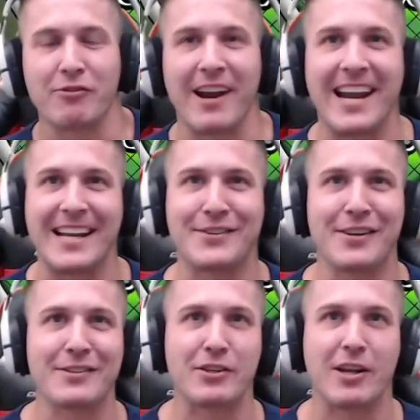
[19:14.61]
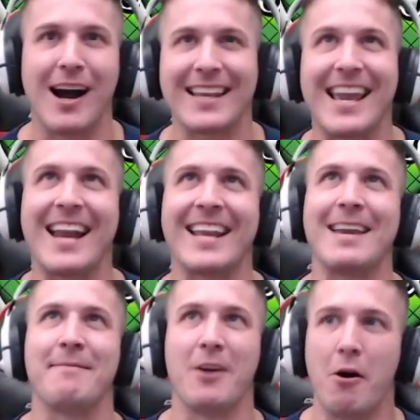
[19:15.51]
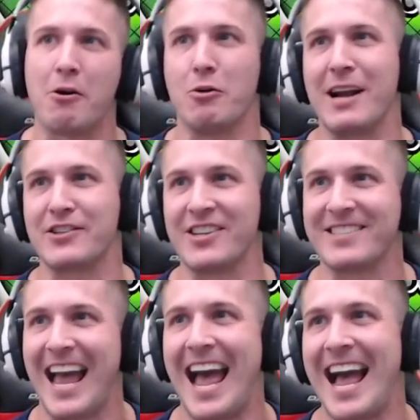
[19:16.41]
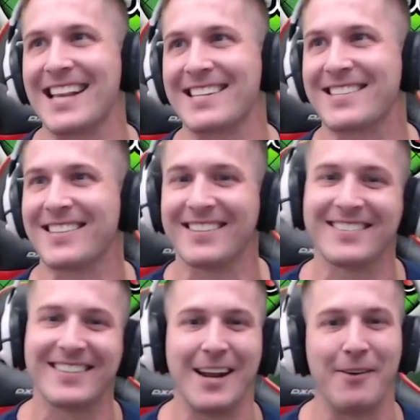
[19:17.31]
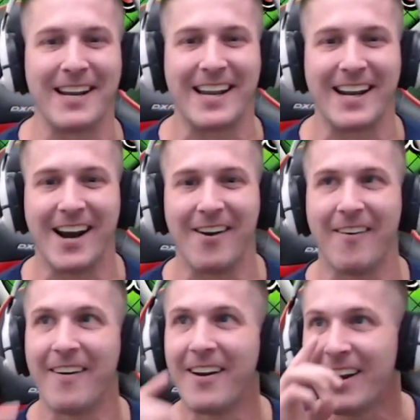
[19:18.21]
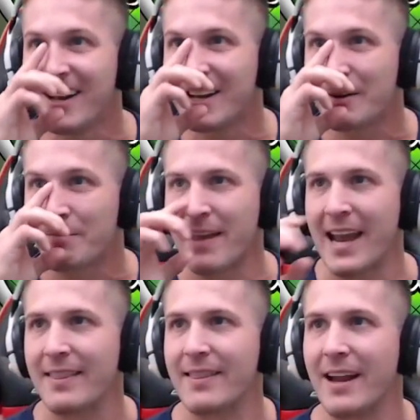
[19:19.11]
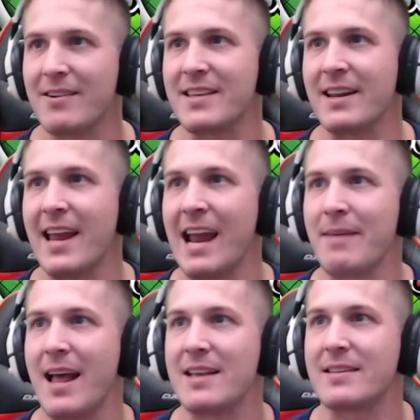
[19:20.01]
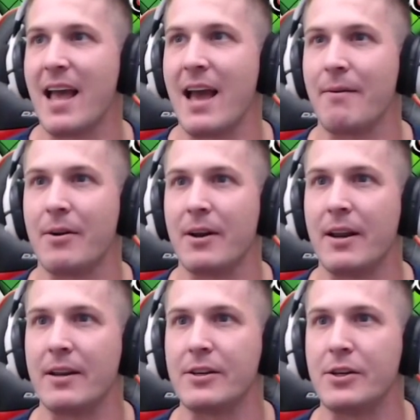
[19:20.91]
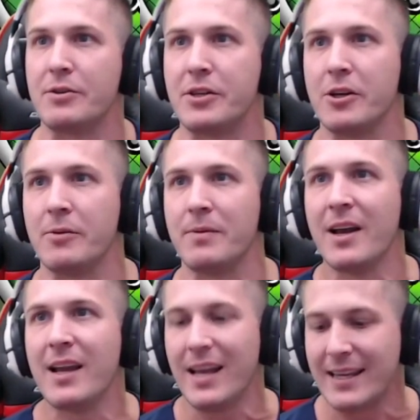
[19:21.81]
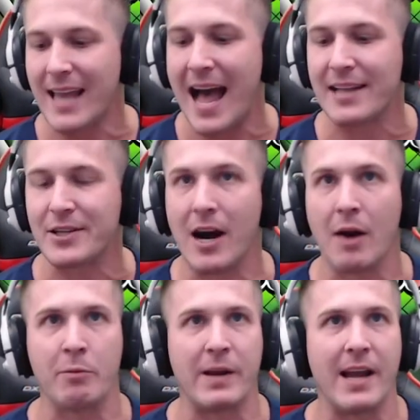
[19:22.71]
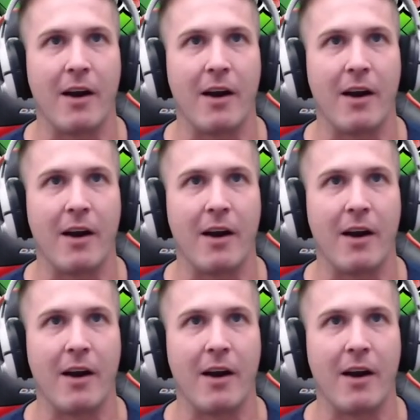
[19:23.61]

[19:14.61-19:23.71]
Rage. Scott getting him no questions asked. Here we go. mate. there's a name that has uh, YouTube yeah, Darwin, we